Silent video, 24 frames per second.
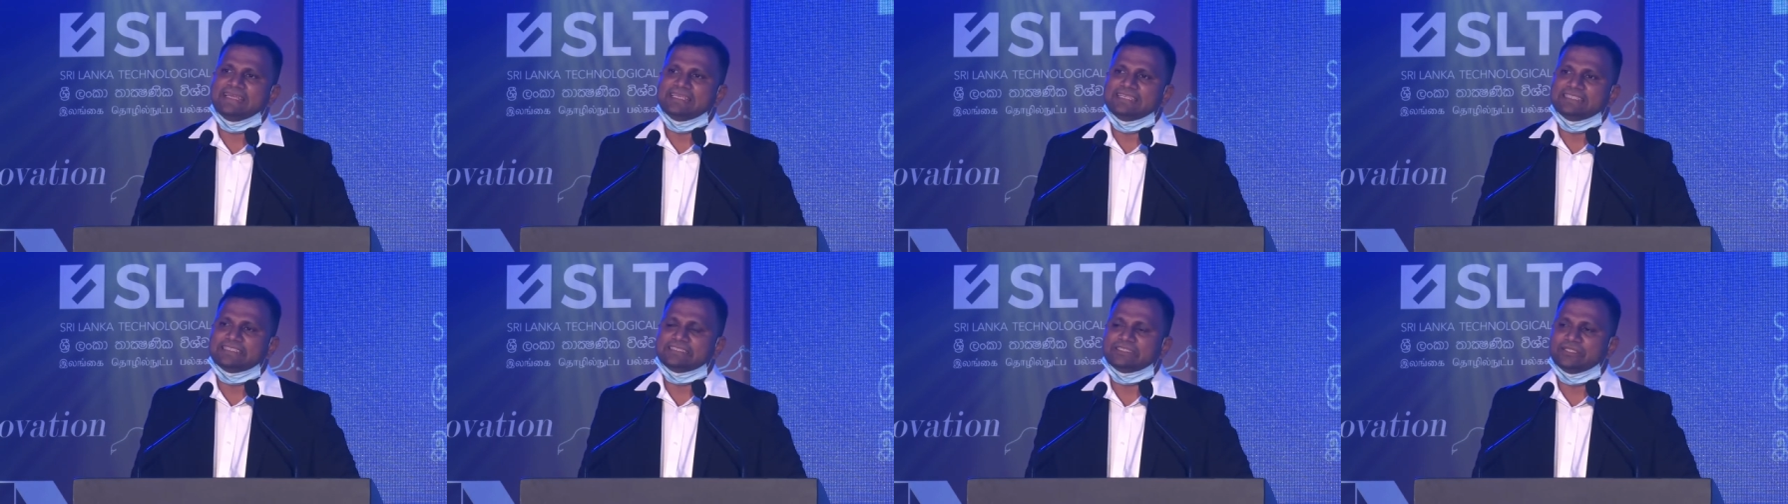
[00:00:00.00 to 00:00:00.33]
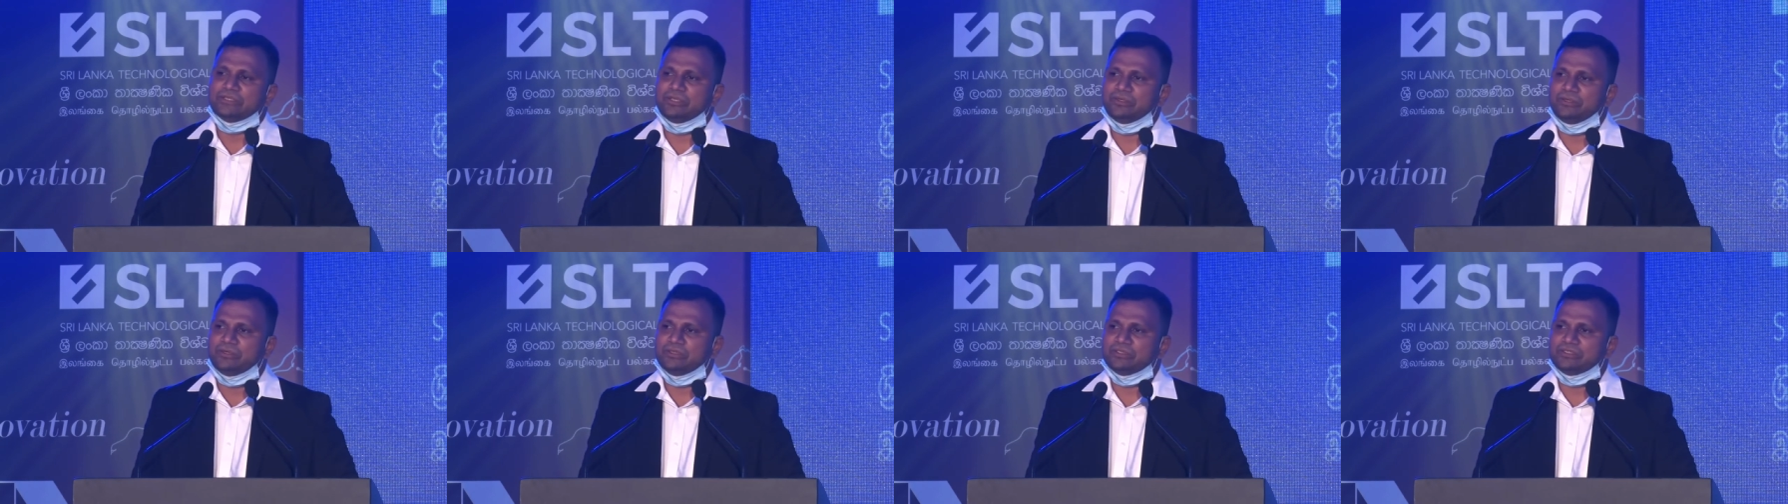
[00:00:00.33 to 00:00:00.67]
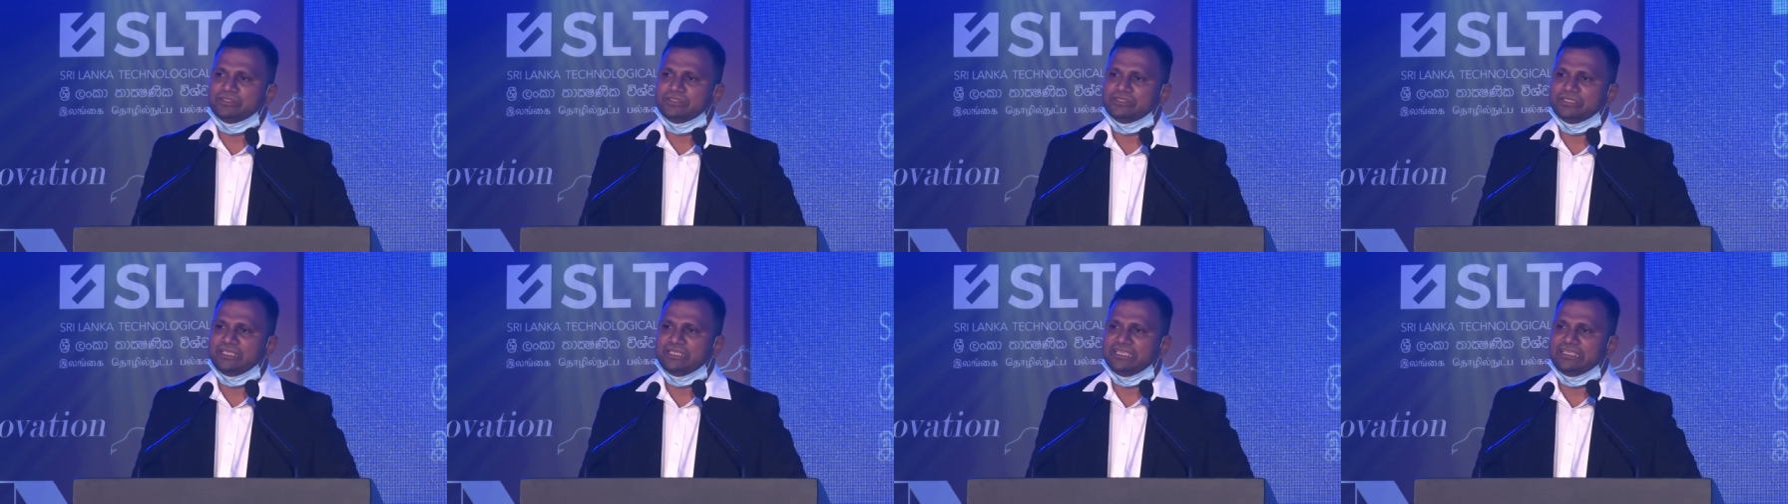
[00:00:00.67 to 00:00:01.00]
So
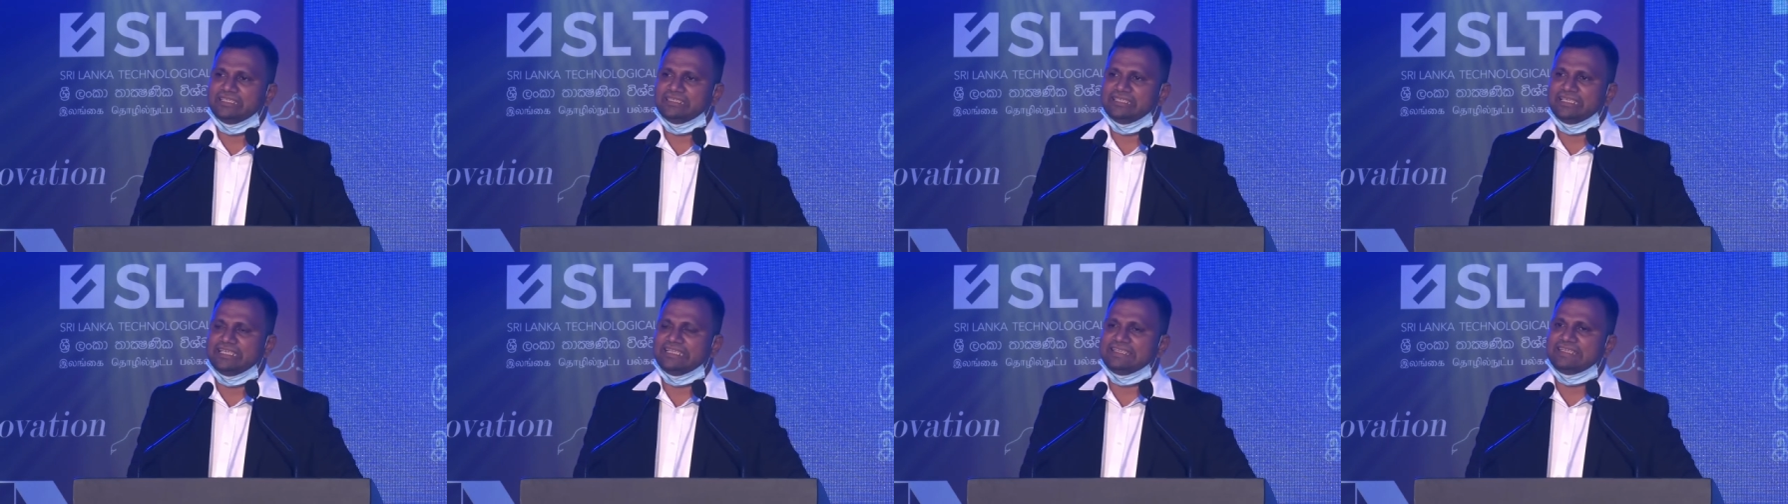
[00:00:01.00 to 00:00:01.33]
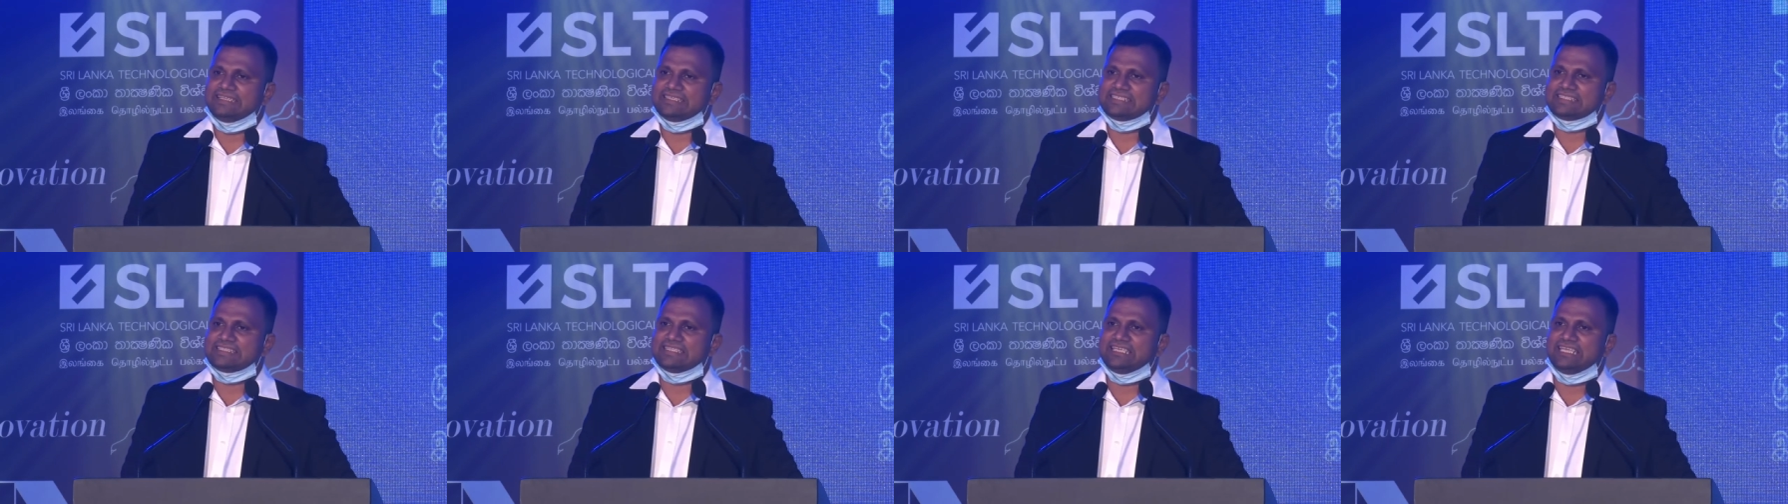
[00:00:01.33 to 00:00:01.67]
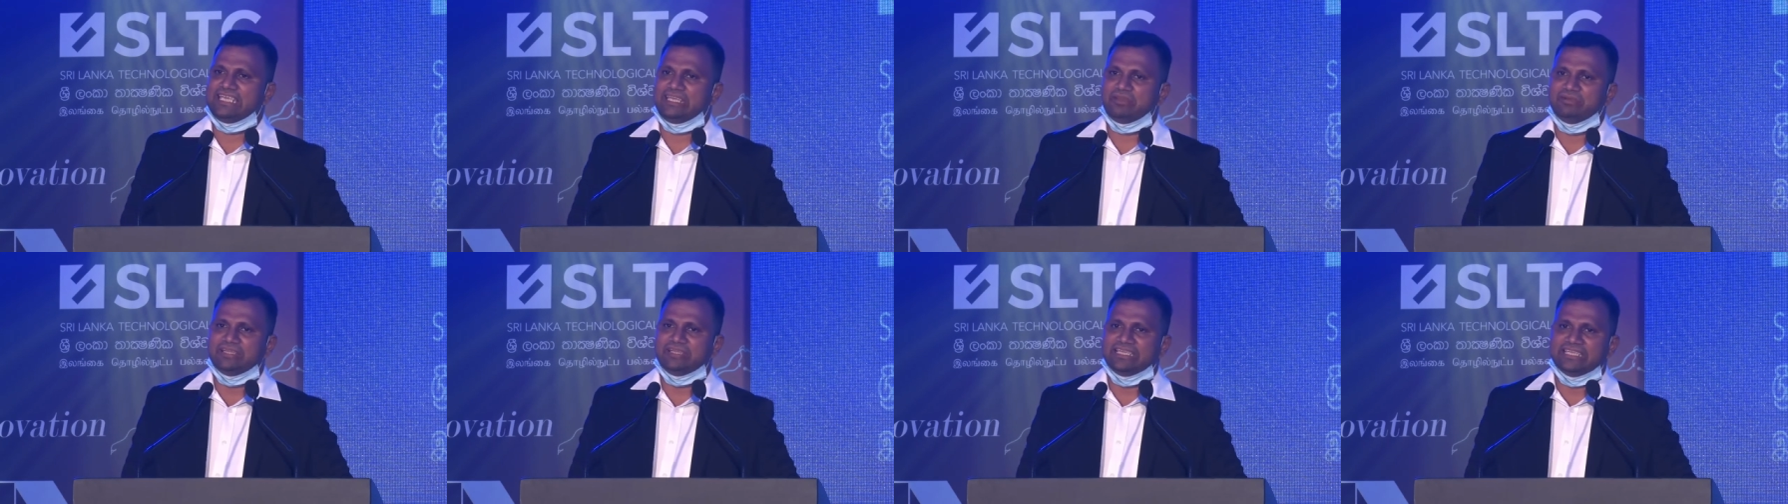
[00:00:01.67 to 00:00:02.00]
in, in this
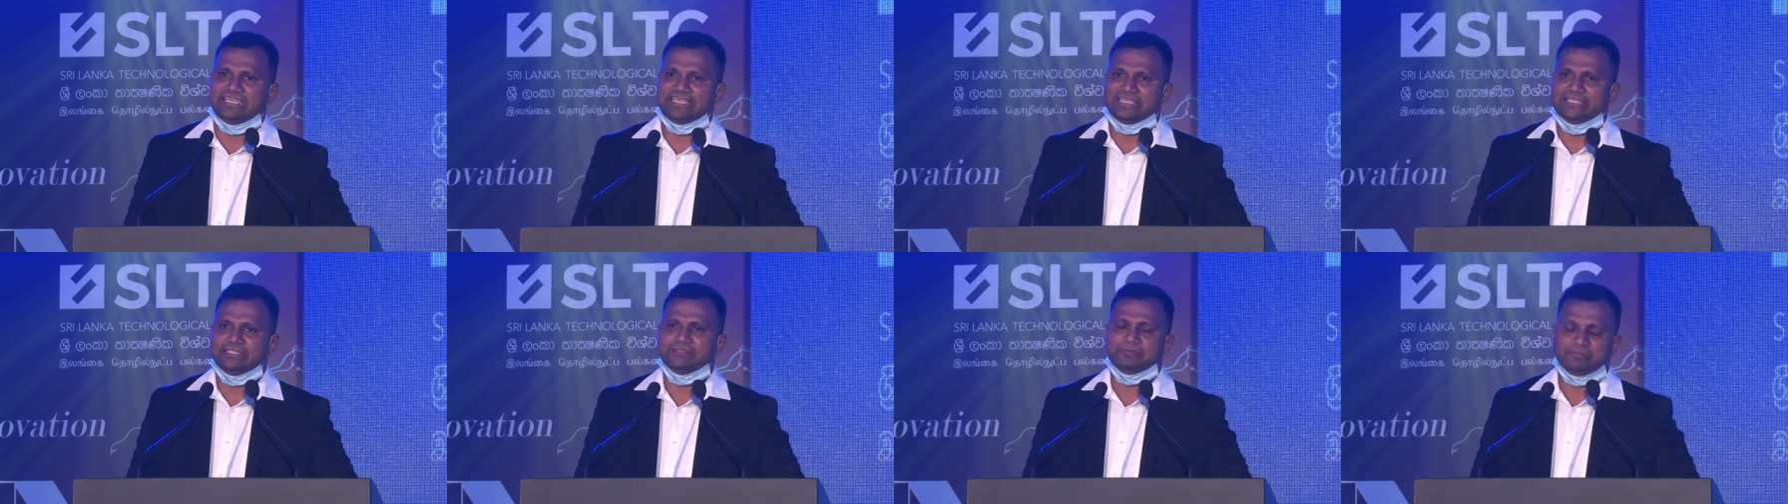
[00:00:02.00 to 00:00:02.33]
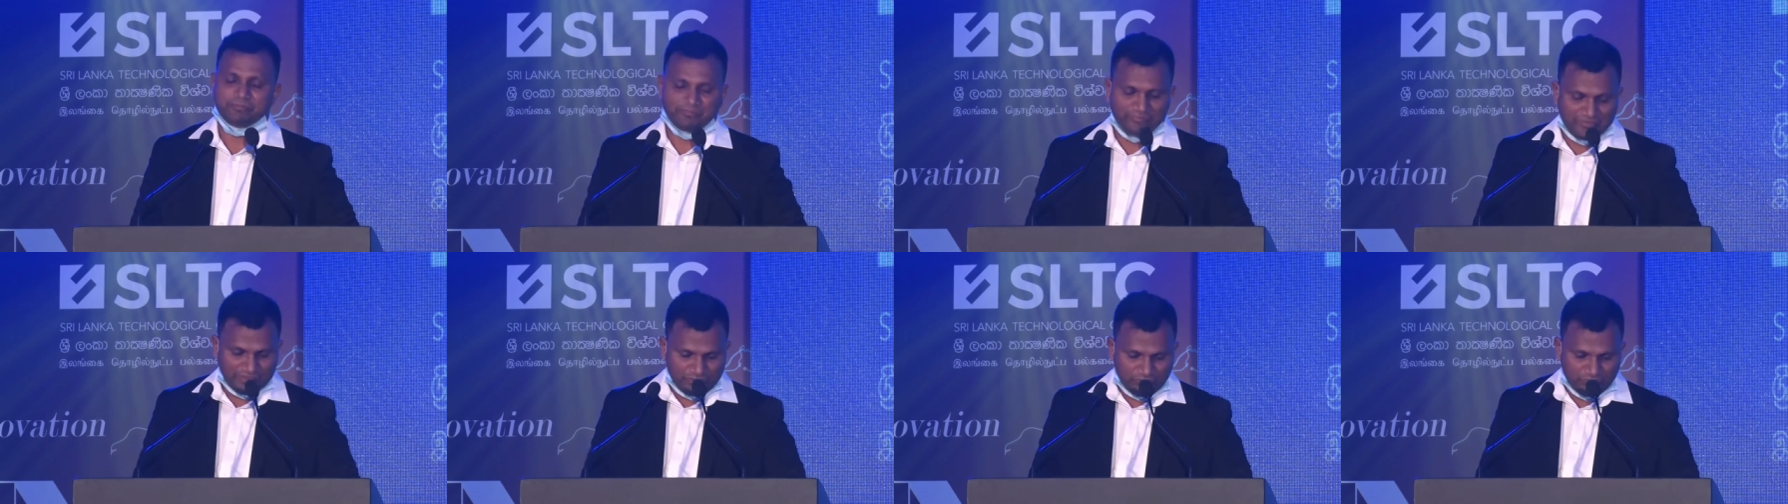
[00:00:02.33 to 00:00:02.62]
evening,